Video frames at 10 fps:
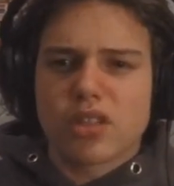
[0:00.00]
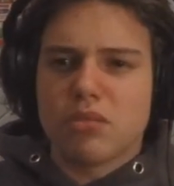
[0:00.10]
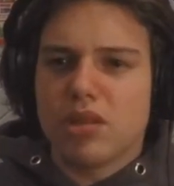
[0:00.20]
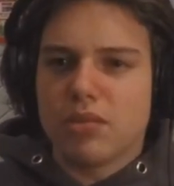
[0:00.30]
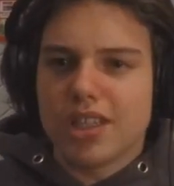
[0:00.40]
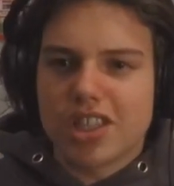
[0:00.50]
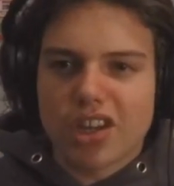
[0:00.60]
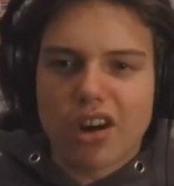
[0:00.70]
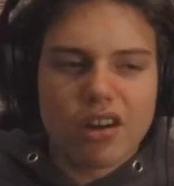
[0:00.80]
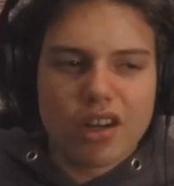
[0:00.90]
can be a bit
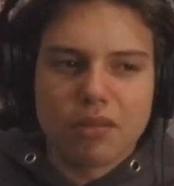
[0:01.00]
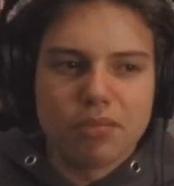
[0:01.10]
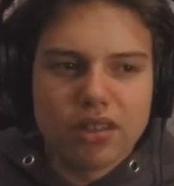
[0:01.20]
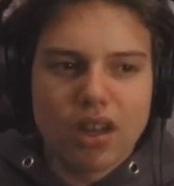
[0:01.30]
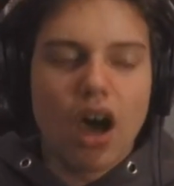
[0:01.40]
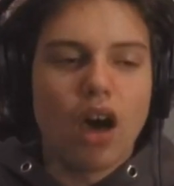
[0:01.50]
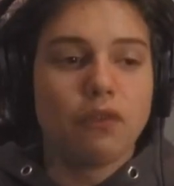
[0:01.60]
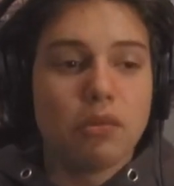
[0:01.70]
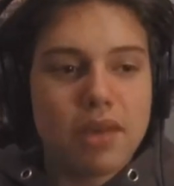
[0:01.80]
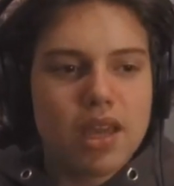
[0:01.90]
jarring, but
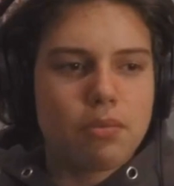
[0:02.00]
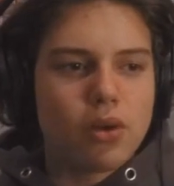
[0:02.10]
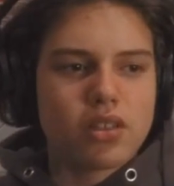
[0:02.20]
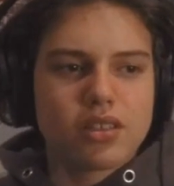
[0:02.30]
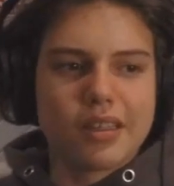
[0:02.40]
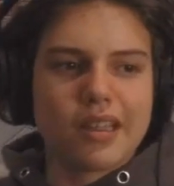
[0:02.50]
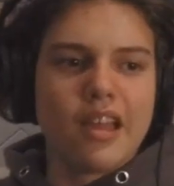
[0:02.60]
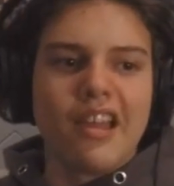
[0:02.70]
for me personally,